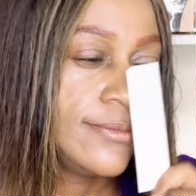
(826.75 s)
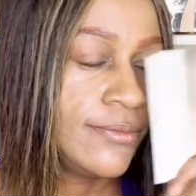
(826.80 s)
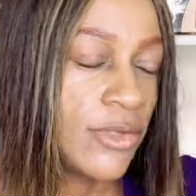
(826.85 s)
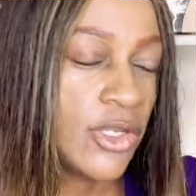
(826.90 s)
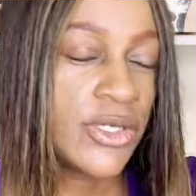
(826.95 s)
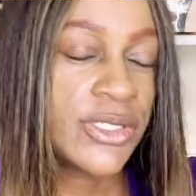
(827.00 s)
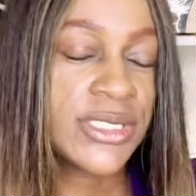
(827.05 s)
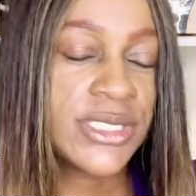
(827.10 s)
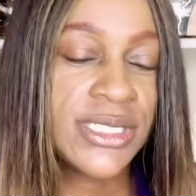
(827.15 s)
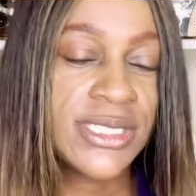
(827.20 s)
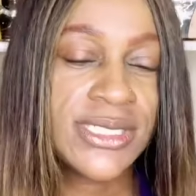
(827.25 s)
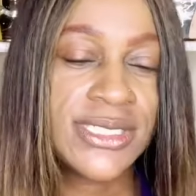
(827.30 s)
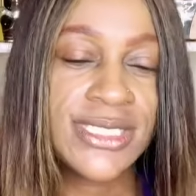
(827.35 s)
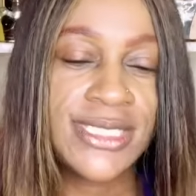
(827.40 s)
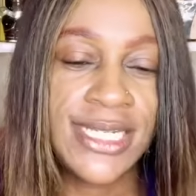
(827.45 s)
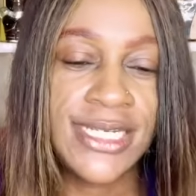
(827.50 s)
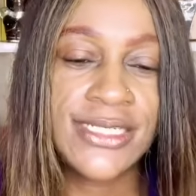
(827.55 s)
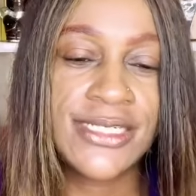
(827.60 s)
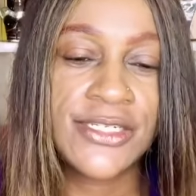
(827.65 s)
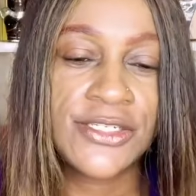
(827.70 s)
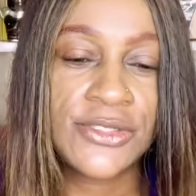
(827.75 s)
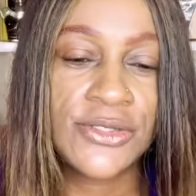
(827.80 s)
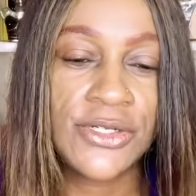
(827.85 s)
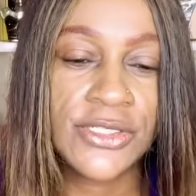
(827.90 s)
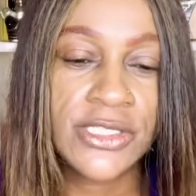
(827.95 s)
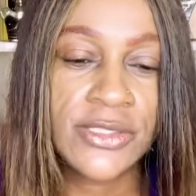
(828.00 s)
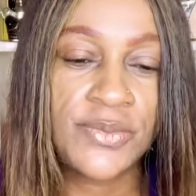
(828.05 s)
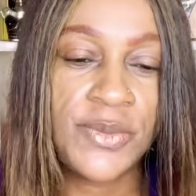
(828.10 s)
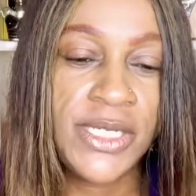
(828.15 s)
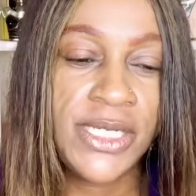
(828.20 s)
because this scent is
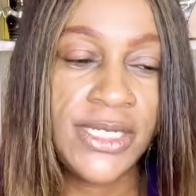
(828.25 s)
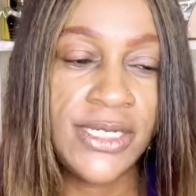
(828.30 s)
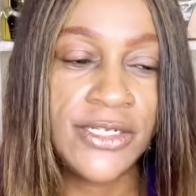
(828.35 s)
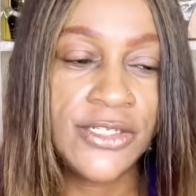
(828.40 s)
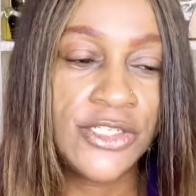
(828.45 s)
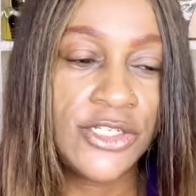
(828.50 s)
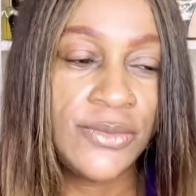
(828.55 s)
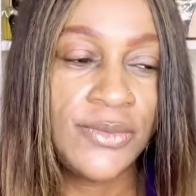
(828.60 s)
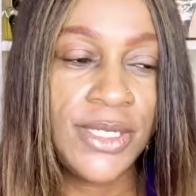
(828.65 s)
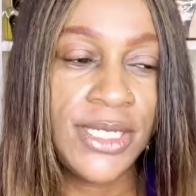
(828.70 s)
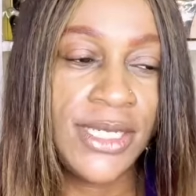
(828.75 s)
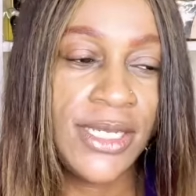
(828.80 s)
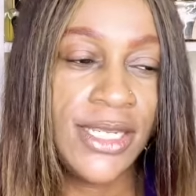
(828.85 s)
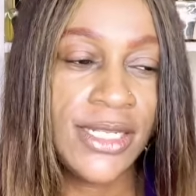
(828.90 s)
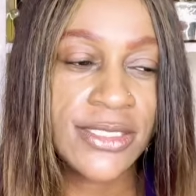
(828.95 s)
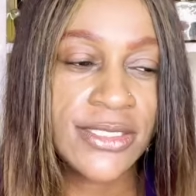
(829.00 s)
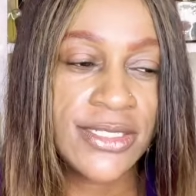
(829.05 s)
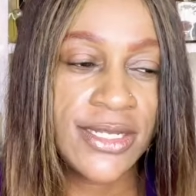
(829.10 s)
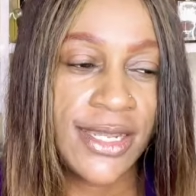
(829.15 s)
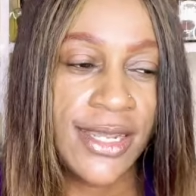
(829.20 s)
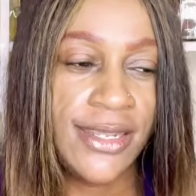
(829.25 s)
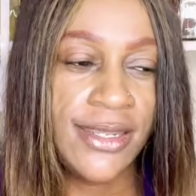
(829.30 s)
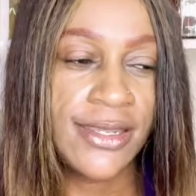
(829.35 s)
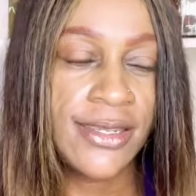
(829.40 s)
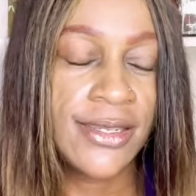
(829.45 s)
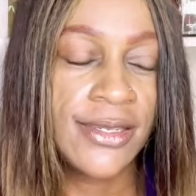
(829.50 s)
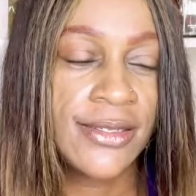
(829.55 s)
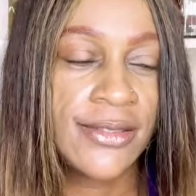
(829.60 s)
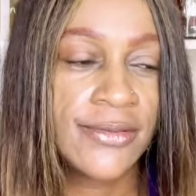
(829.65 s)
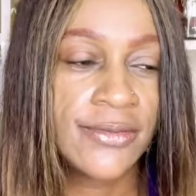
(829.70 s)
not speaking to me. It's
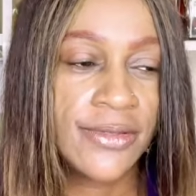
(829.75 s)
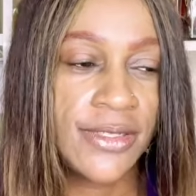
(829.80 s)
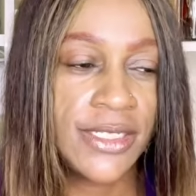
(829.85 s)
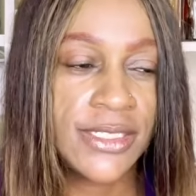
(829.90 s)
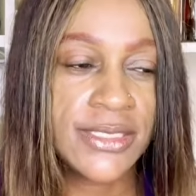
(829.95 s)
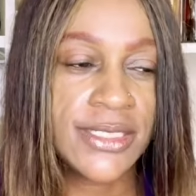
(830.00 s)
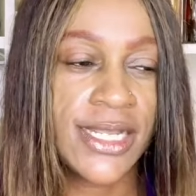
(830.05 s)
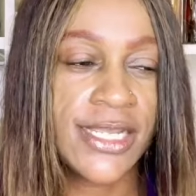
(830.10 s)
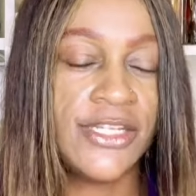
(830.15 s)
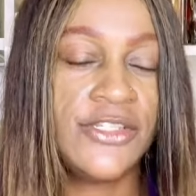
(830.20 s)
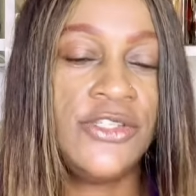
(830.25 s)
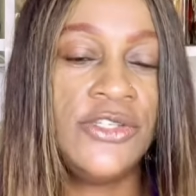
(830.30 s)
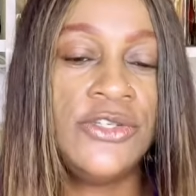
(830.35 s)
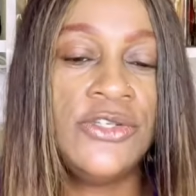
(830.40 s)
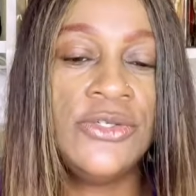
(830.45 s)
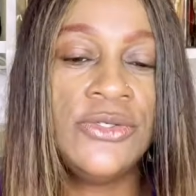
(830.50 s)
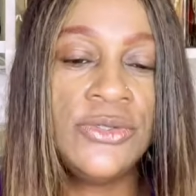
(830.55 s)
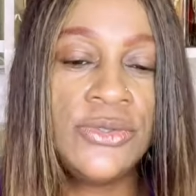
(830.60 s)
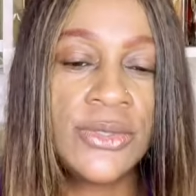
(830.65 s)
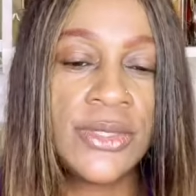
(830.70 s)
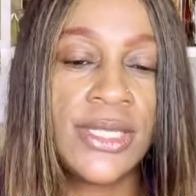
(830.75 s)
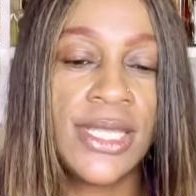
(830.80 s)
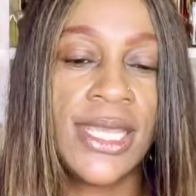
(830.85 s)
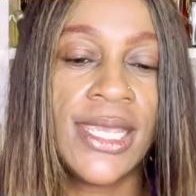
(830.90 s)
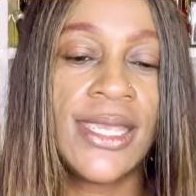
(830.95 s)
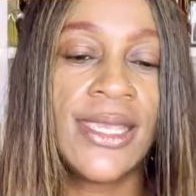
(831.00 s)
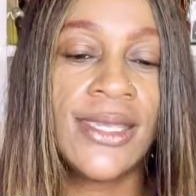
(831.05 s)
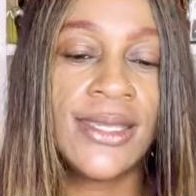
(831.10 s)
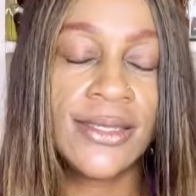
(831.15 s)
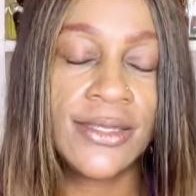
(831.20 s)
like a new
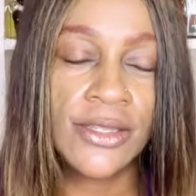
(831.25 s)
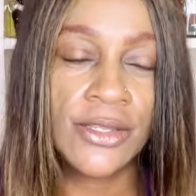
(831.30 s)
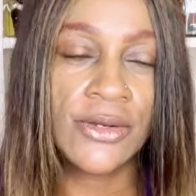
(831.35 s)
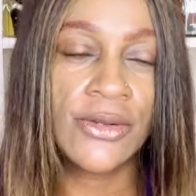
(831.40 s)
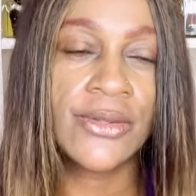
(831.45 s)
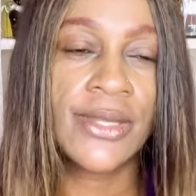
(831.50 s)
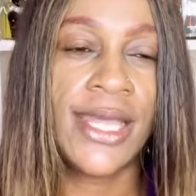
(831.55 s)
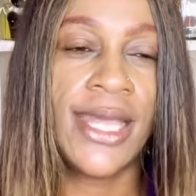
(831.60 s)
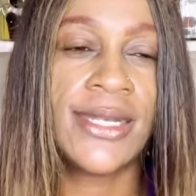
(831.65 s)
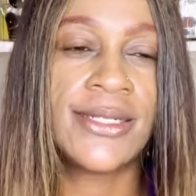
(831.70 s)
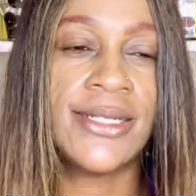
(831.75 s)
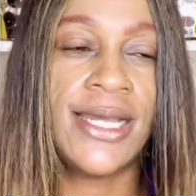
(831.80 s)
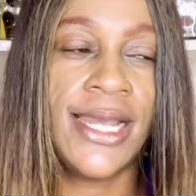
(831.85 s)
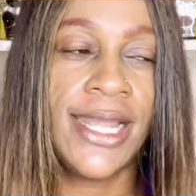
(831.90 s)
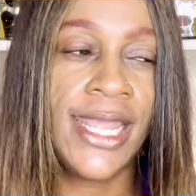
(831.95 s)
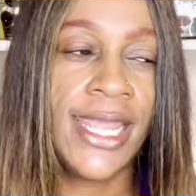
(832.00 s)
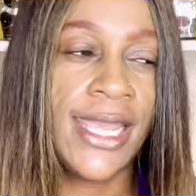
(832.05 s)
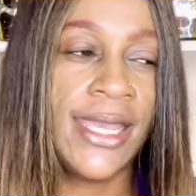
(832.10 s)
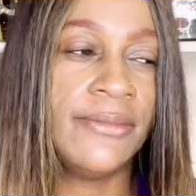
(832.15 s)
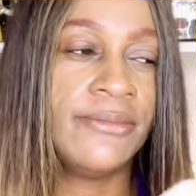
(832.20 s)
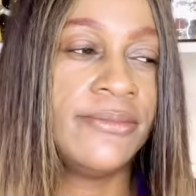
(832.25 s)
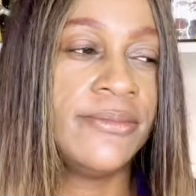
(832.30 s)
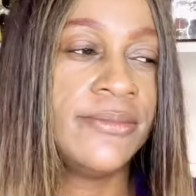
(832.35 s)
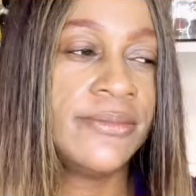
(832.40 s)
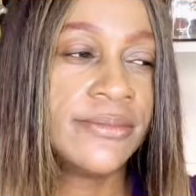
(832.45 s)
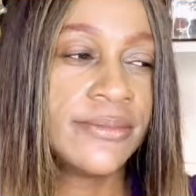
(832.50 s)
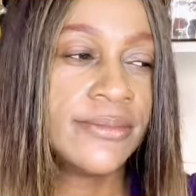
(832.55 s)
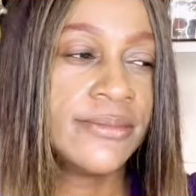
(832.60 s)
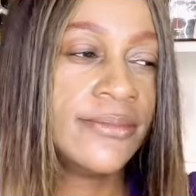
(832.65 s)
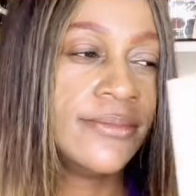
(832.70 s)
thing, you know, that I am
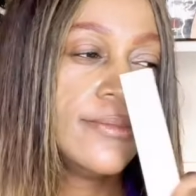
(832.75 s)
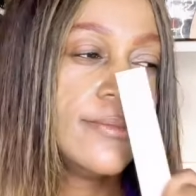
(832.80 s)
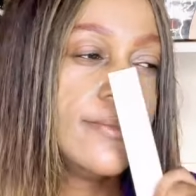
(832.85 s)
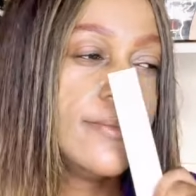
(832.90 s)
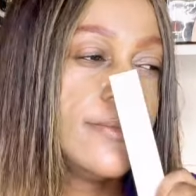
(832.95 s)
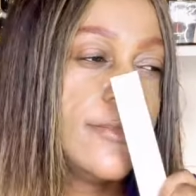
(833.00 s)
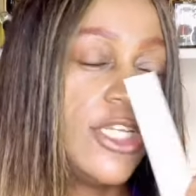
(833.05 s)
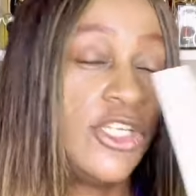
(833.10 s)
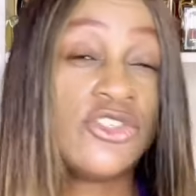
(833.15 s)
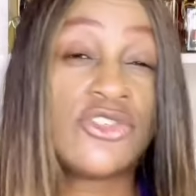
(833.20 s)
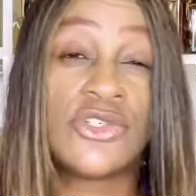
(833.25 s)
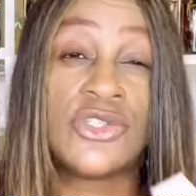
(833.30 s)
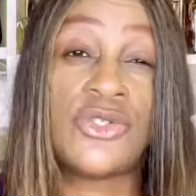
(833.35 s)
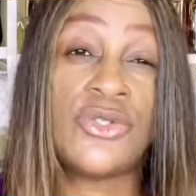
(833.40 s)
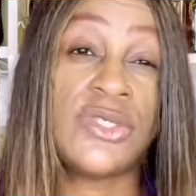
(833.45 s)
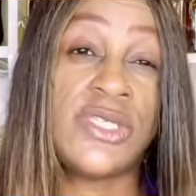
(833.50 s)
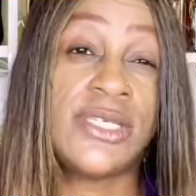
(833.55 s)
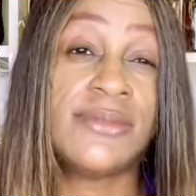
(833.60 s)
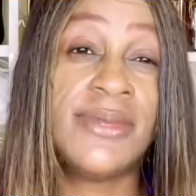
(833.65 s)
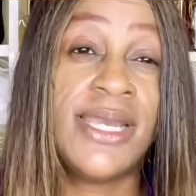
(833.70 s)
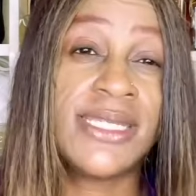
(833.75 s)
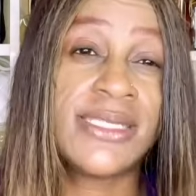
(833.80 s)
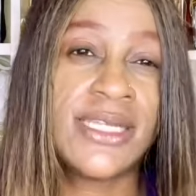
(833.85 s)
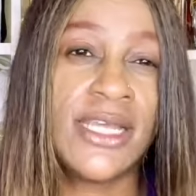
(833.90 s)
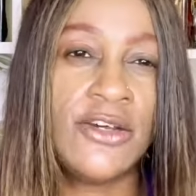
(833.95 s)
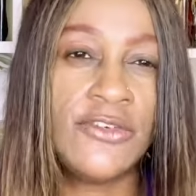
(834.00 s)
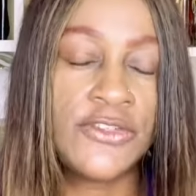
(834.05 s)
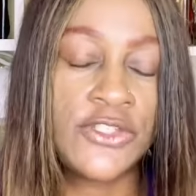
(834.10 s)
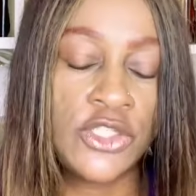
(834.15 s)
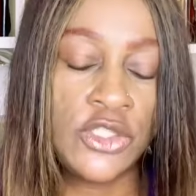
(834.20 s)
introducing
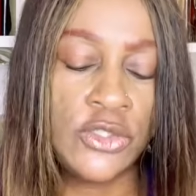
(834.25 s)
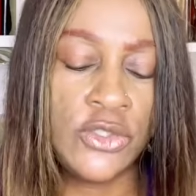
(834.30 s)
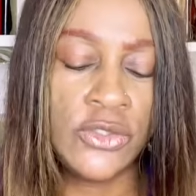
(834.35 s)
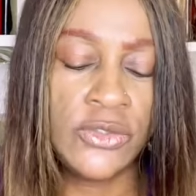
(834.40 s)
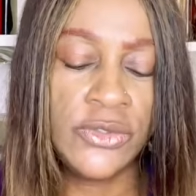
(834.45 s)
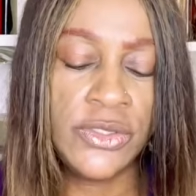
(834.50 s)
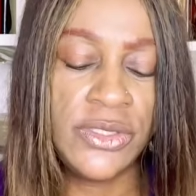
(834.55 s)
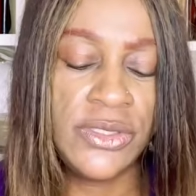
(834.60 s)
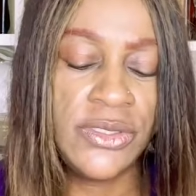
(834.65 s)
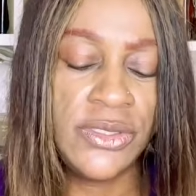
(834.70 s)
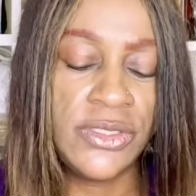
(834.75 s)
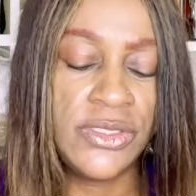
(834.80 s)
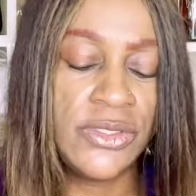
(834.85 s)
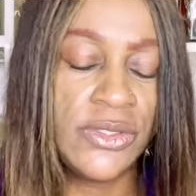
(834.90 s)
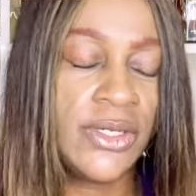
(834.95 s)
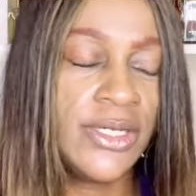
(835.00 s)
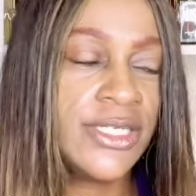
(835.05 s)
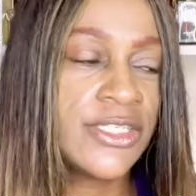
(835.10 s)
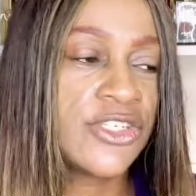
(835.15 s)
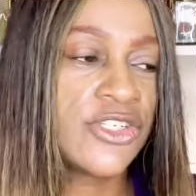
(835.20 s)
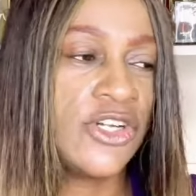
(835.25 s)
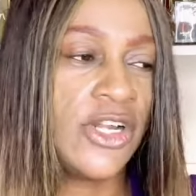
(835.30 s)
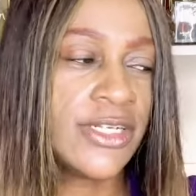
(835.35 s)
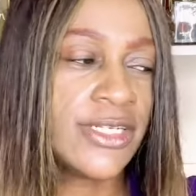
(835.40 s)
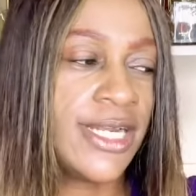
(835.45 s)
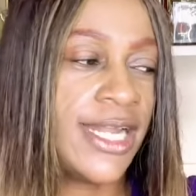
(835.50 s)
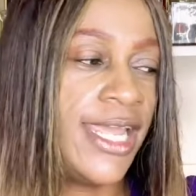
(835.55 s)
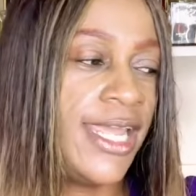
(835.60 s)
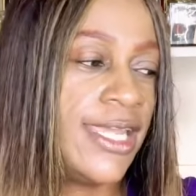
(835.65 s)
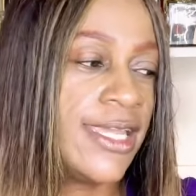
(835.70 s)
myself to. You know, it's
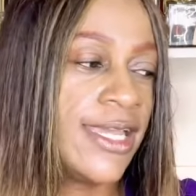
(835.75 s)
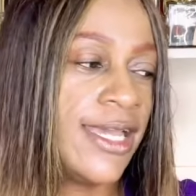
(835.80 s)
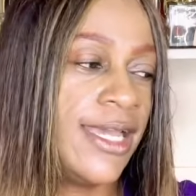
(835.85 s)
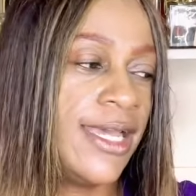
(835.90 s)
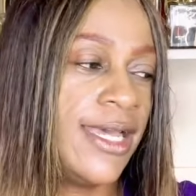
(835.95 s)
not like